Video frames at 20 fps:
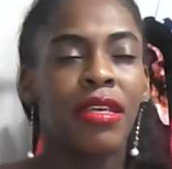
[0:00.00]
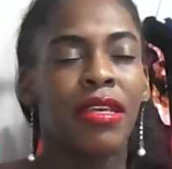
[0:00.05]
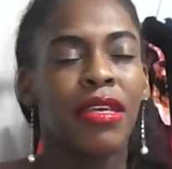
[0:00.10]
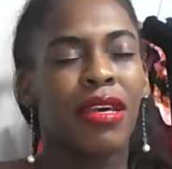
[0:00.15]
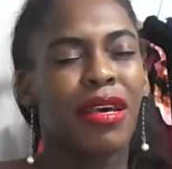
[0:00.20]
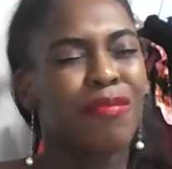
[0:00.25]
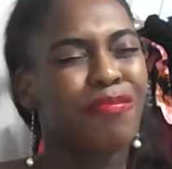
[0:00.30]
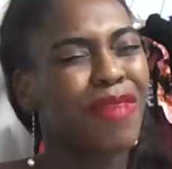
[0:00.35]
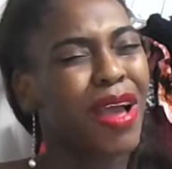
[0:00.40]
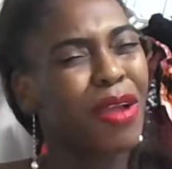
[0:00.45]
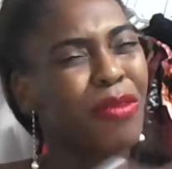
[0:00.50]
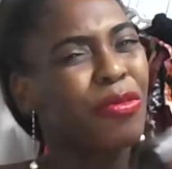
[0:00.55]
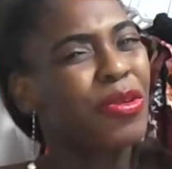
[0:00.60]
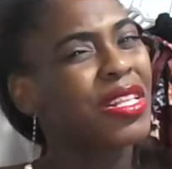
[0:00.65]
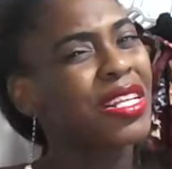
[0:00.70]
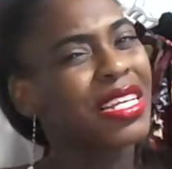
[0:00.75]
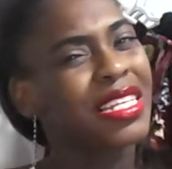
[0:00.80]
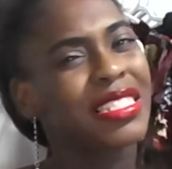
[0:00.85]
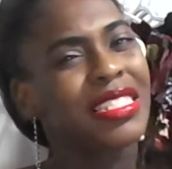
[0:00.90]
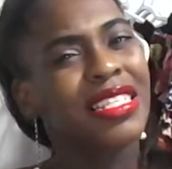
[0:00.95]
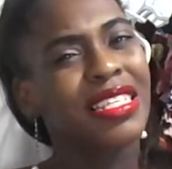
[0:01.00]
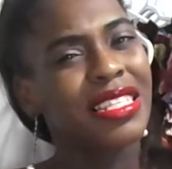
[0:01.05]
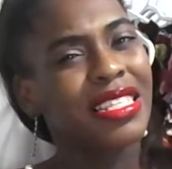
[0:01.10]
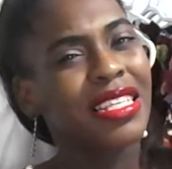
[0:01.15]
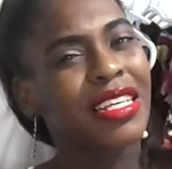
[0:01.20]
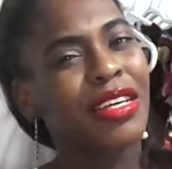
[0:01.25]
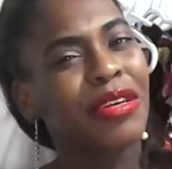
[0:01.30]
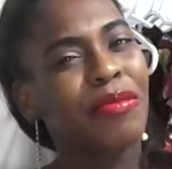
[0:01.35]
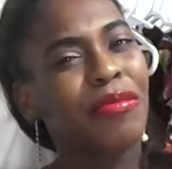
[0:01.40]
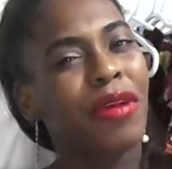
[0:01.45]
I'm not really into
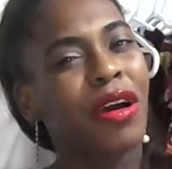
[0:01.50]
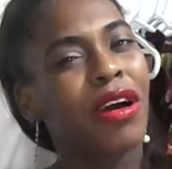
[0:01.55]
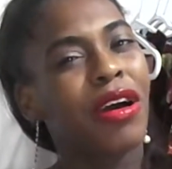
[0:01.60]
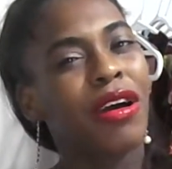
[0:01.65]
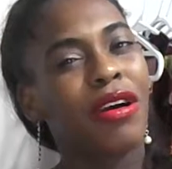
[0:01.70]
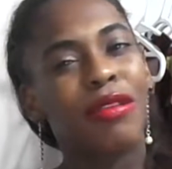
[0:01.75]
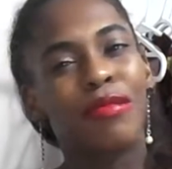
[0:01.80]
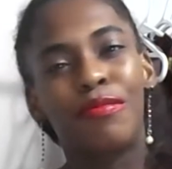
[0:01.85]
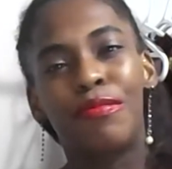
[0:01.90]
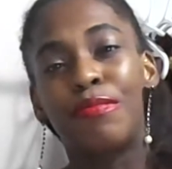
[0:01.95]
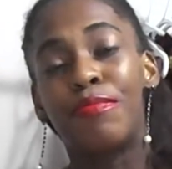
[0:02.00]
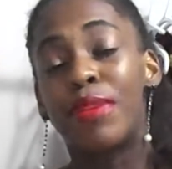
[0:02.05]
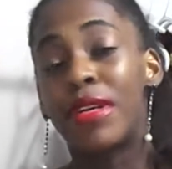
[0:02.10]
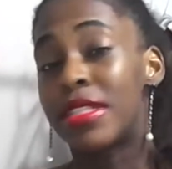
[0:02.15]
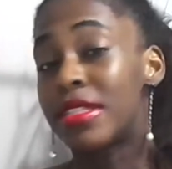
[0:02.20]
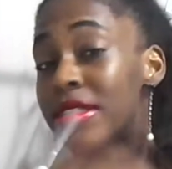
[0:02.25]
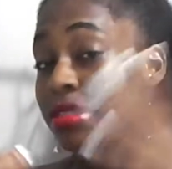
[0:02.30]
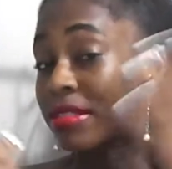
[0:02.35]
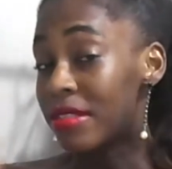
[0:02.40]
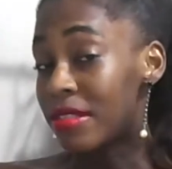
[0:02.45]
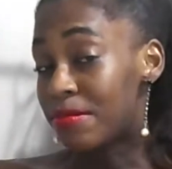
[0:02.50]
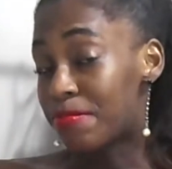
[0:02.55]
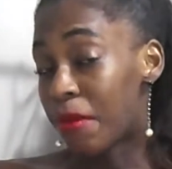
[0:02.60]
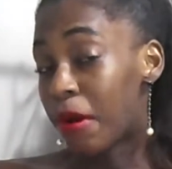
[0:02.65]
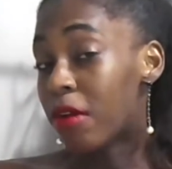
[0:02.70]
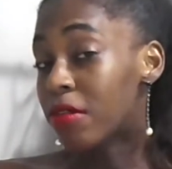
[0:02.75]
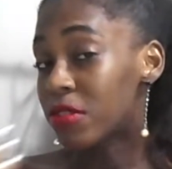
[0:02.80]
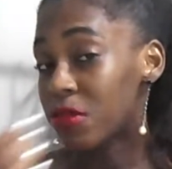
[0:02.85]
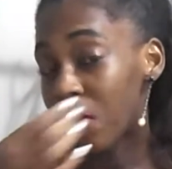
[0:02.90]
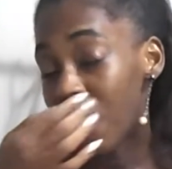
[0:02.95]
them. But
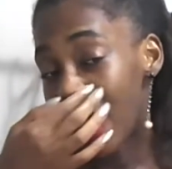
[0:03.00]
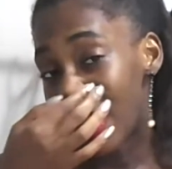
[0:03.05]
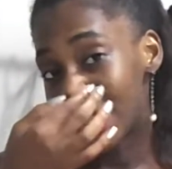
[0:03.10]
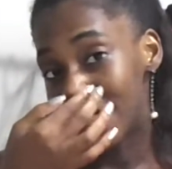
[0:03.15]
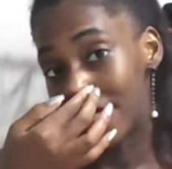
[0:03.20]
purse wise,